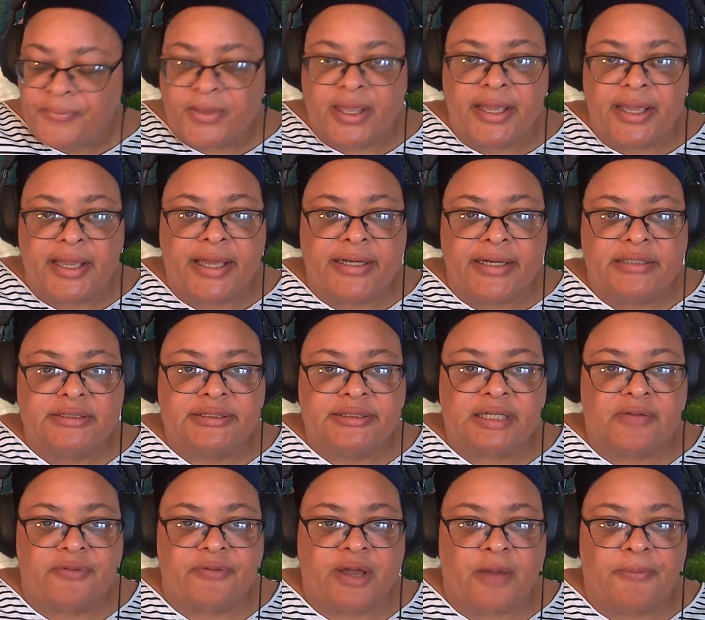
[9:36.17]
Instead
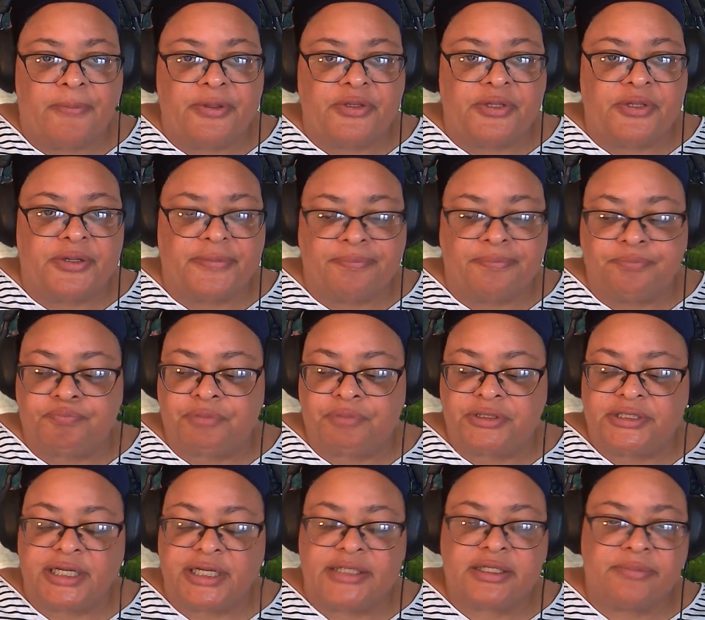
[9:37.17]
of helping them
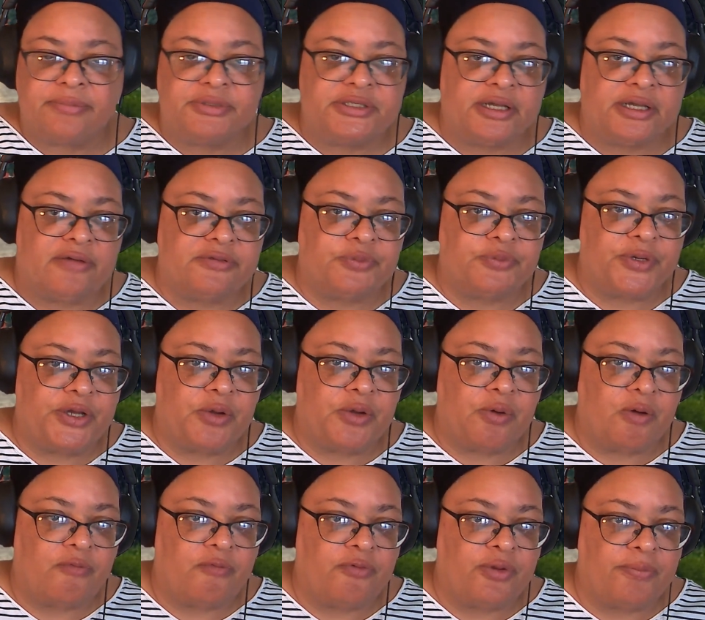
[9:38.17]
protect themselves, we go
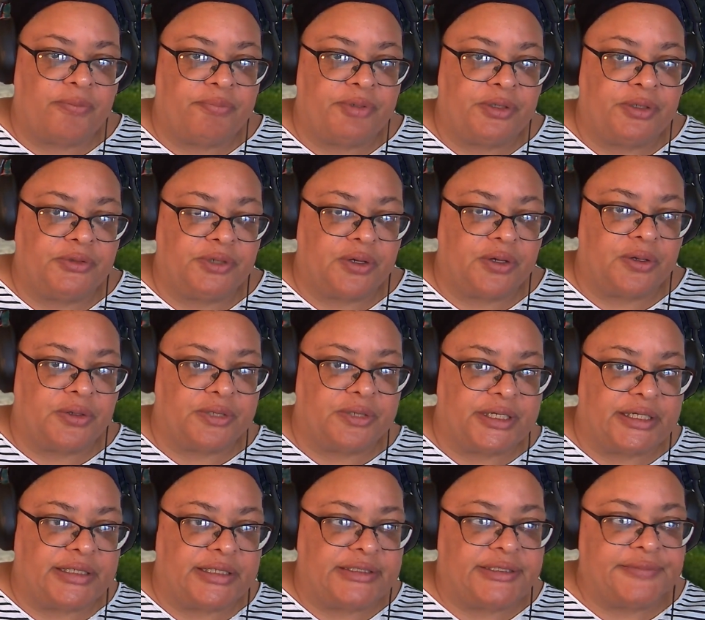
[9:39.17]
over and build all of
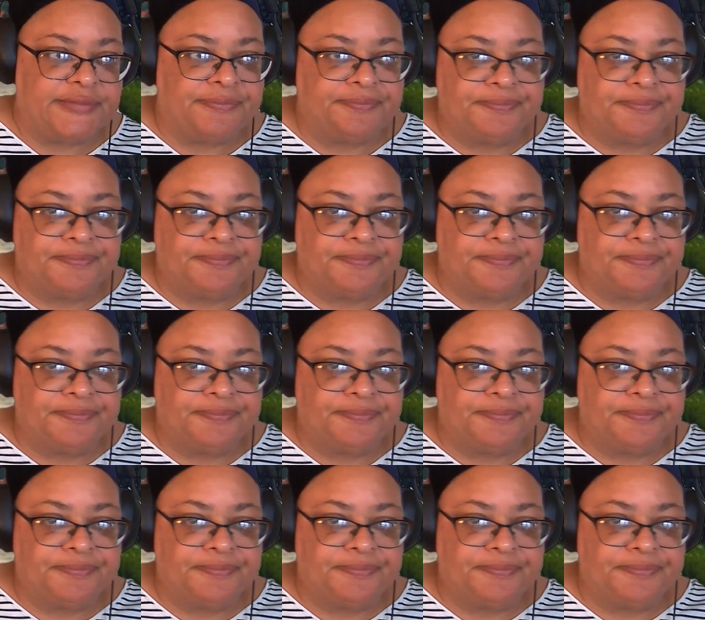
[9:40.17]
these